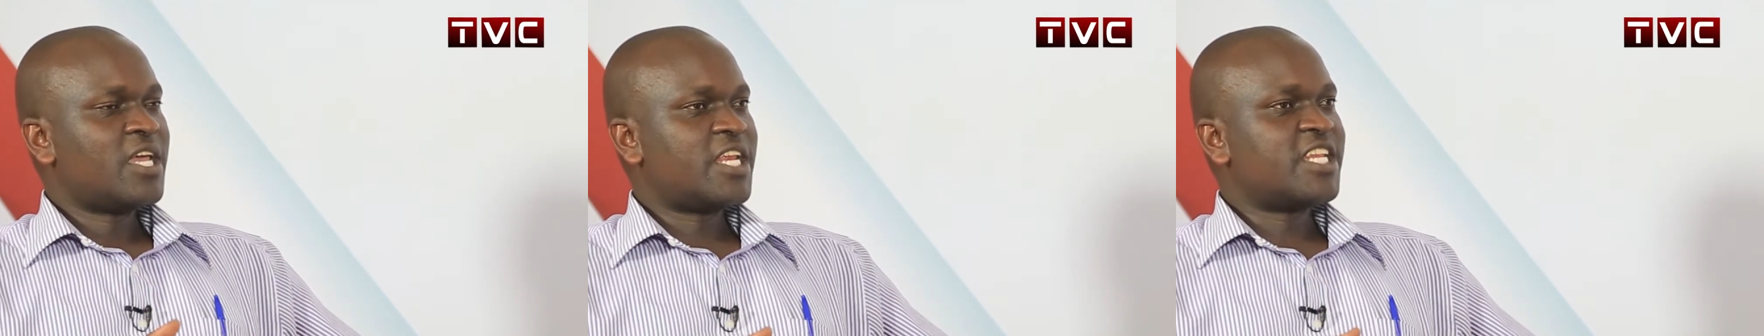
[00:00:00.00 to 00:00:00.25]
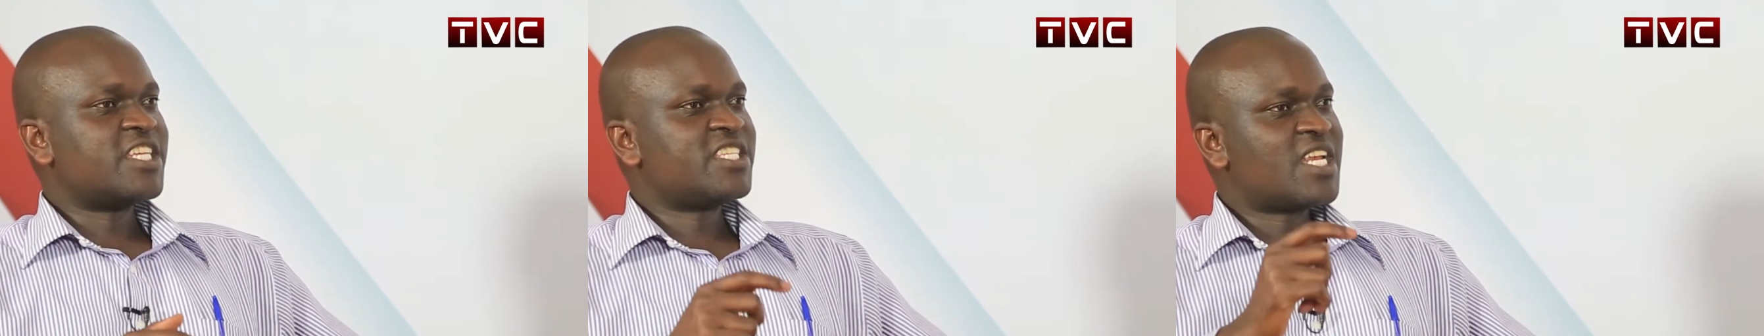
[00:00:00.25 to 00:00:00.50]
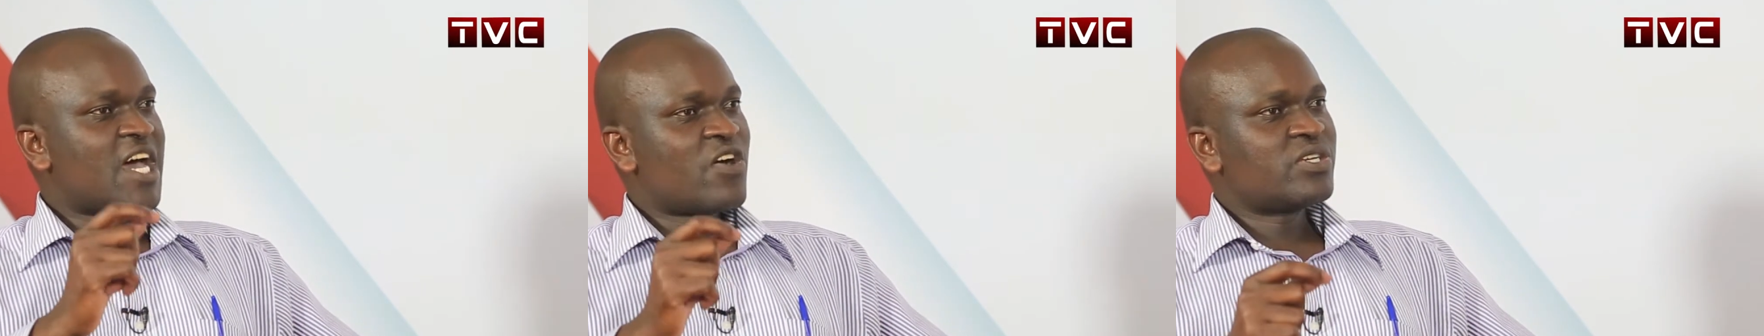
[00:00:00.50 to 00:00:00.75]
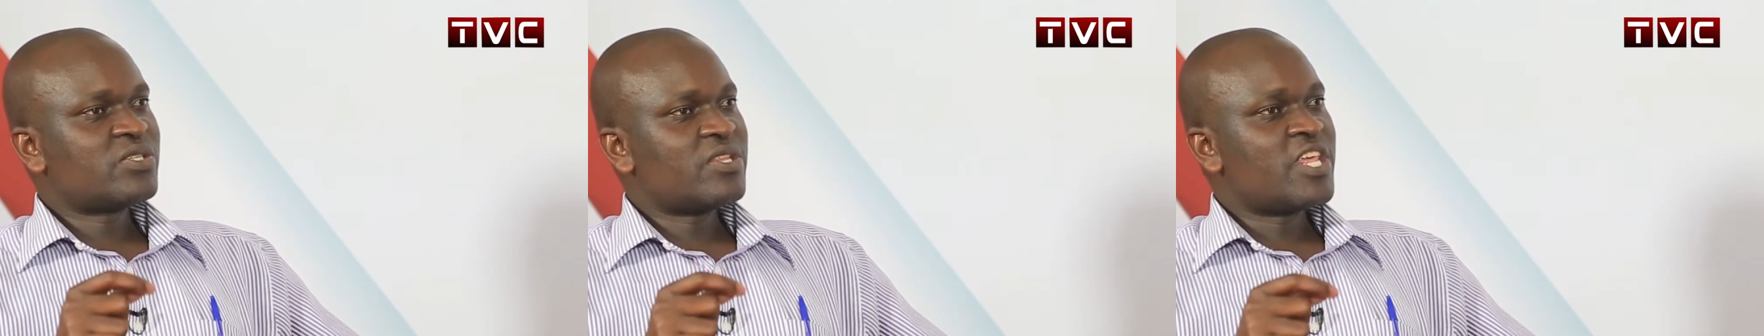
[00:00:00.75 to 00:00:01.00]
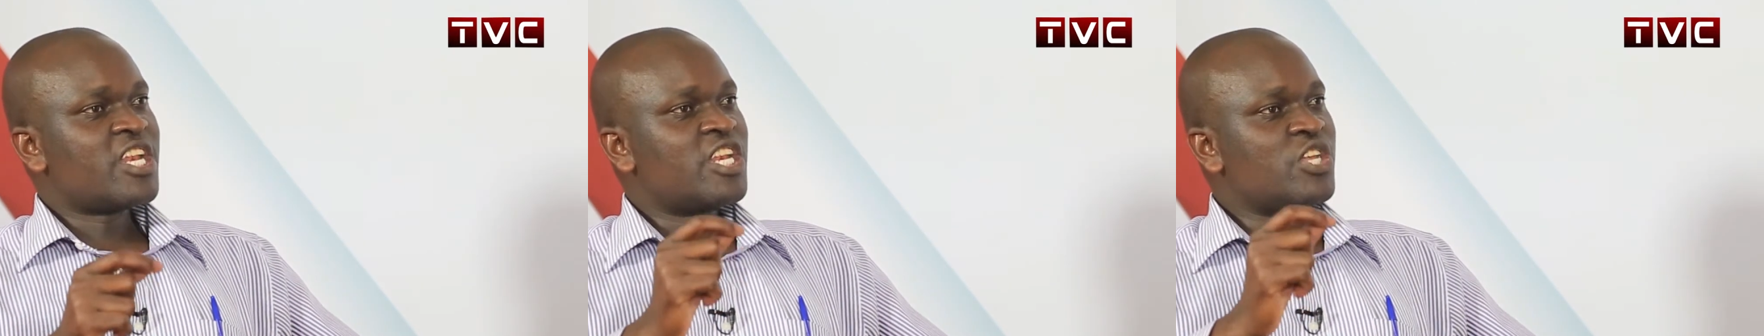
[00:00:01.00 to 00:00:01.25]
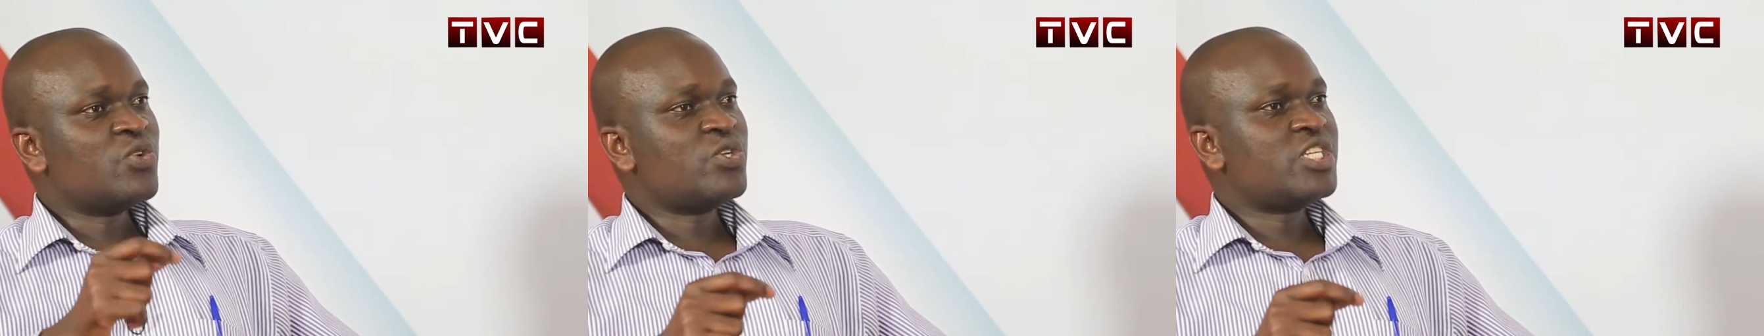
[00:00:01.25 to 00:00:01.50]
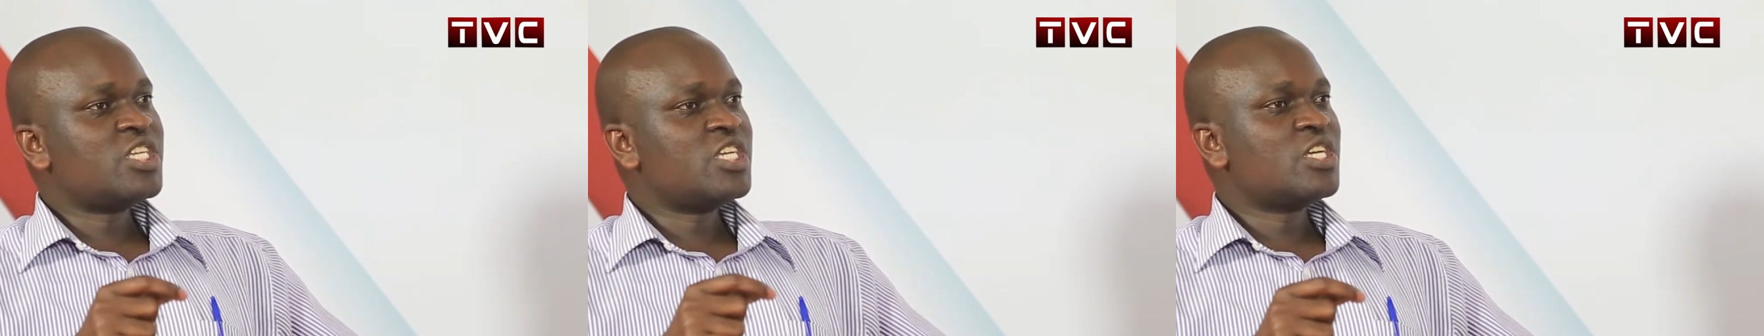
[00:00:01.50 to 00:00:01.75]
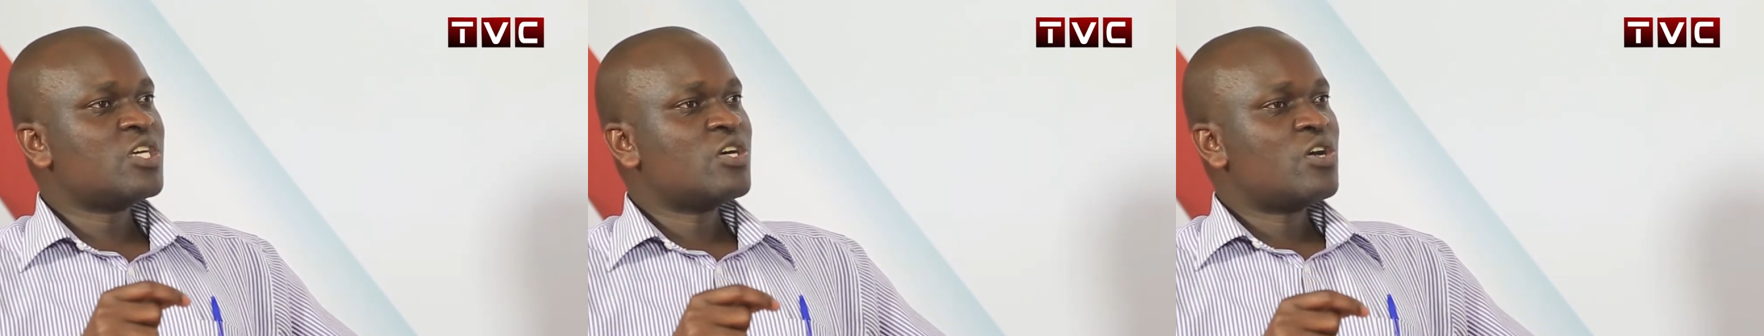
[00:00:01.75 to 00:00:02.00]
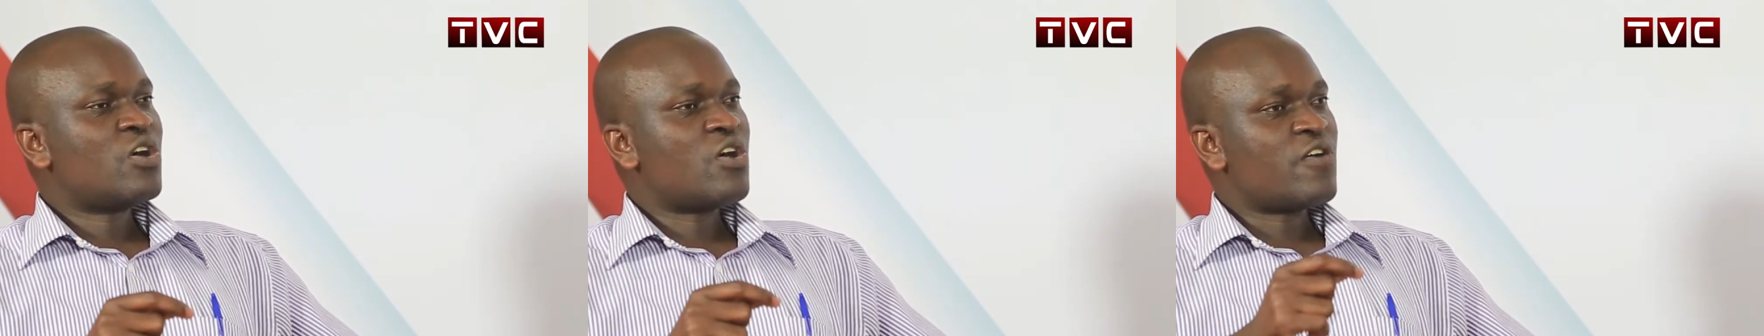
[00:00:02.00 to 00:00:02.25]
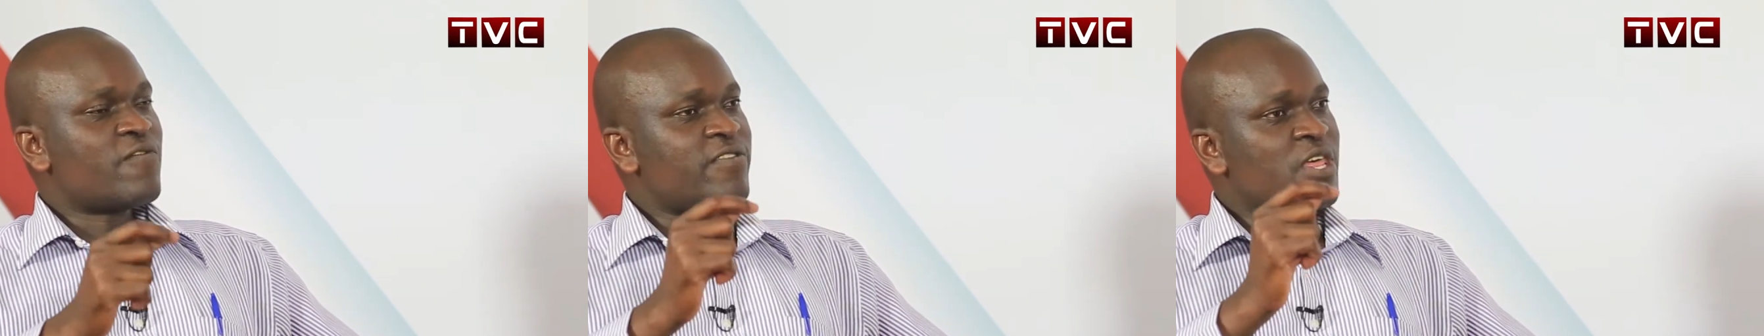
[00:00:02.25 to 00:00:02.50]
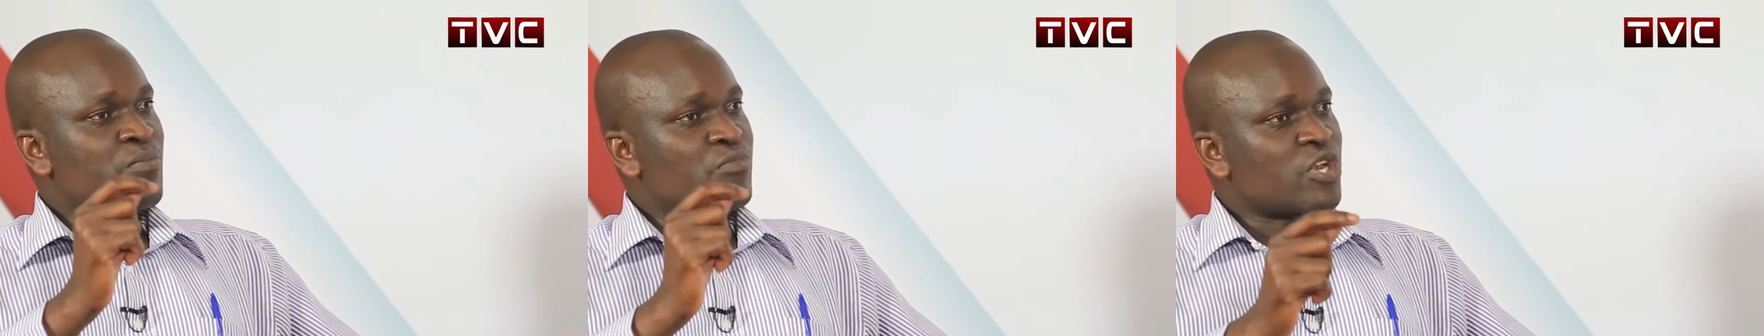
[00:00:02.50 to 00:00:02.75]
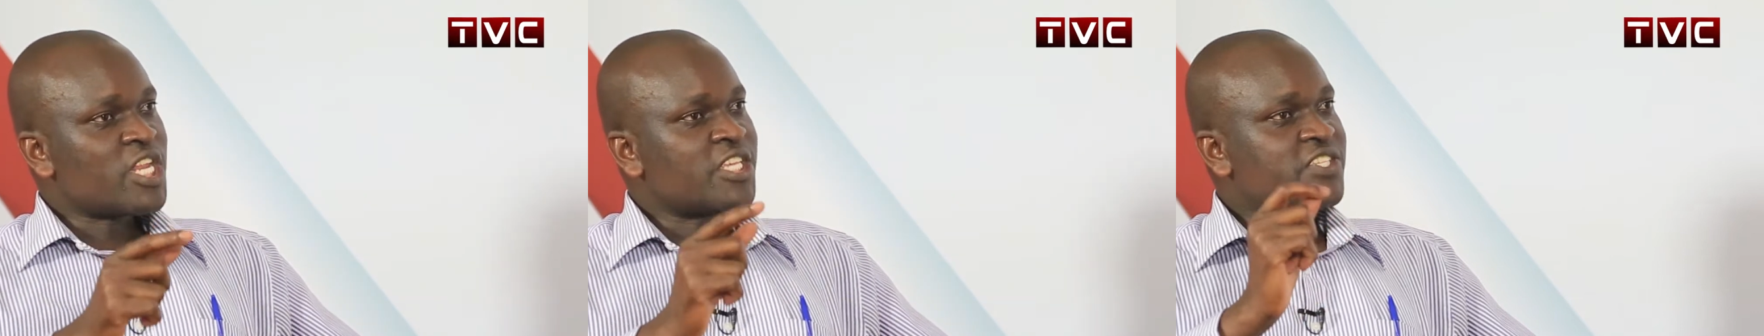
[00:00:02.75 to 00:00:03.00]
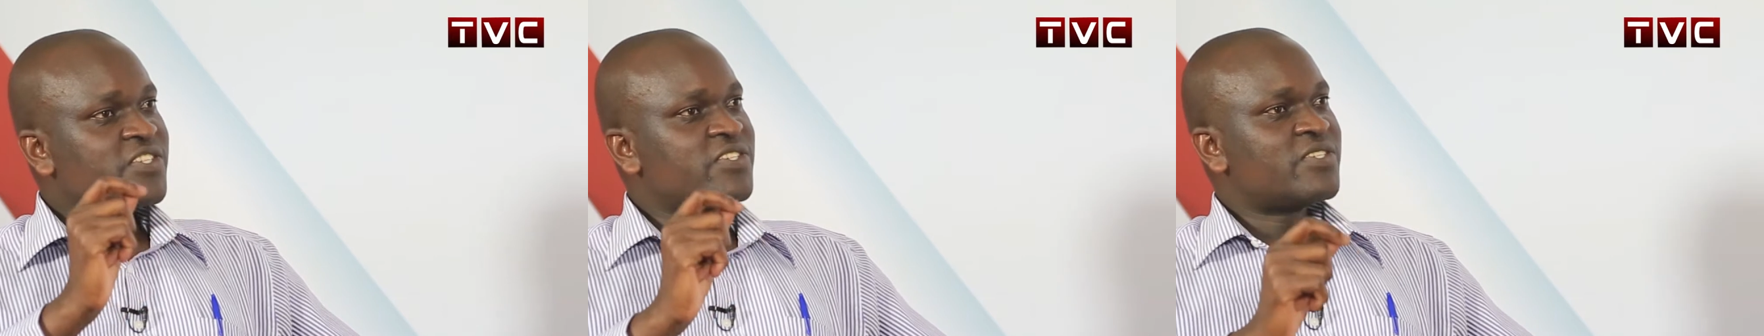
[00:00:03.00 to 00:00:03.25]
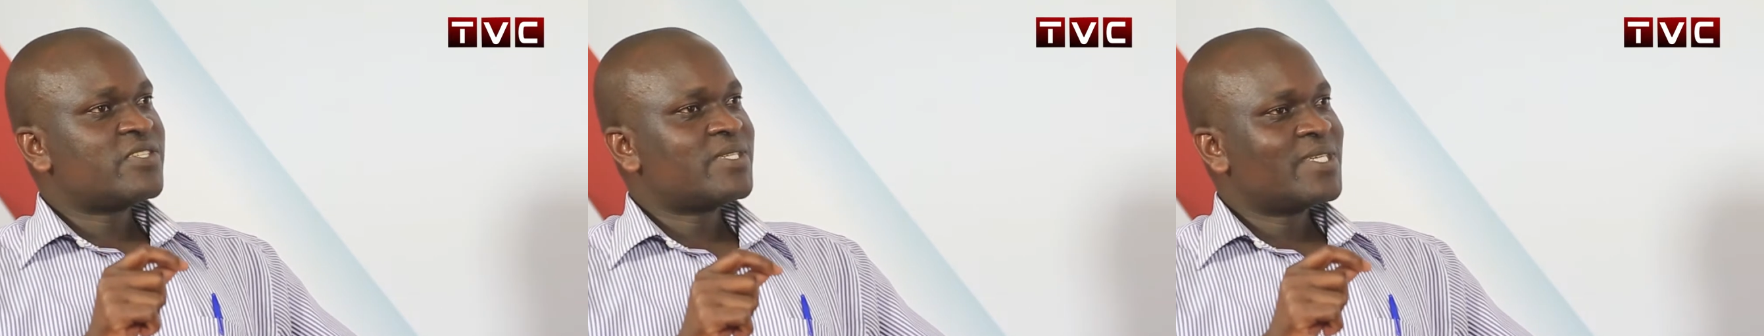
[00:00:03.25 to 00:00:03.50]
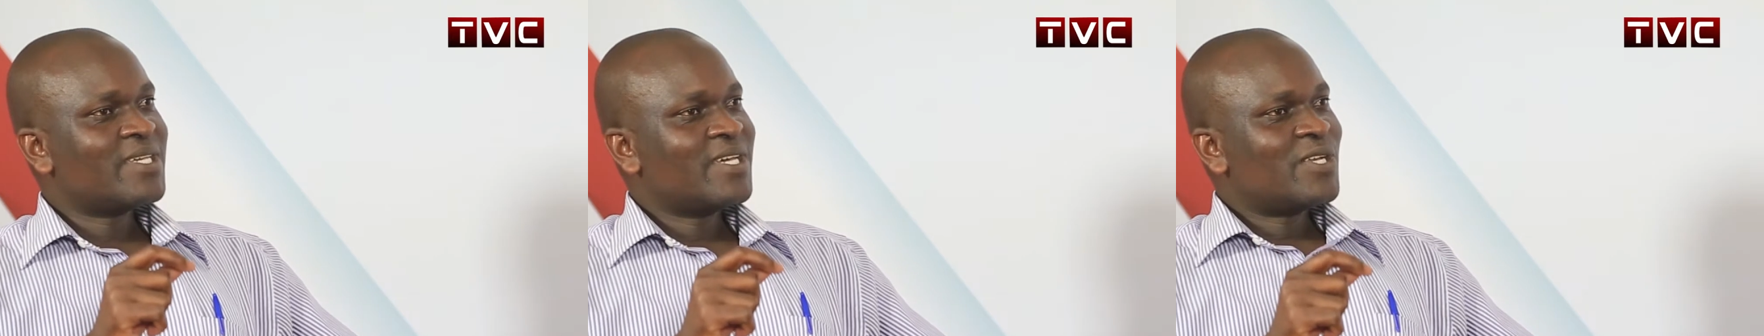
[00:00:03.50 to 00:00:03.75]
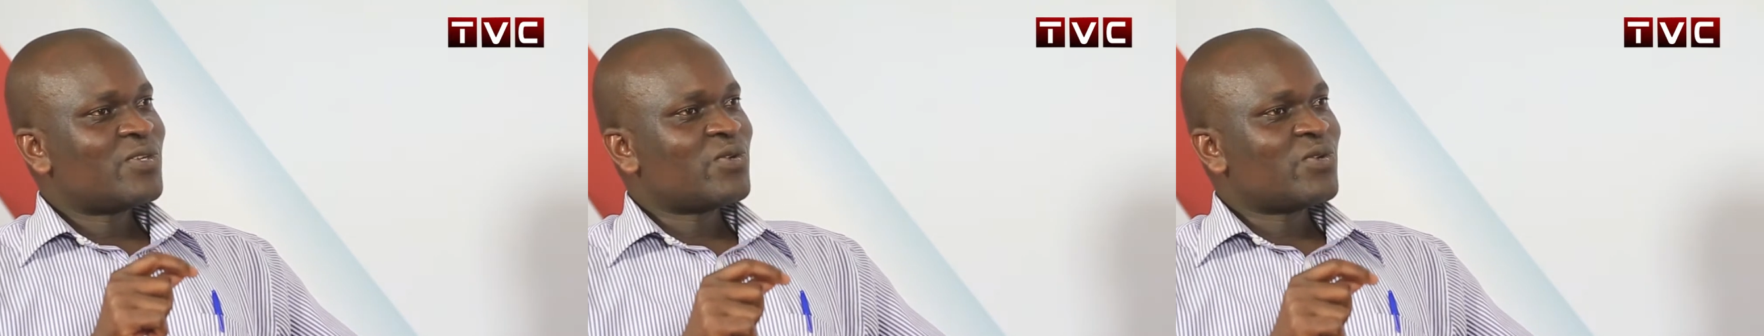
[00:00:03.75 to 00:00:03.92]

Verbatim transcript: it is now the duty of the police Mm -hmm.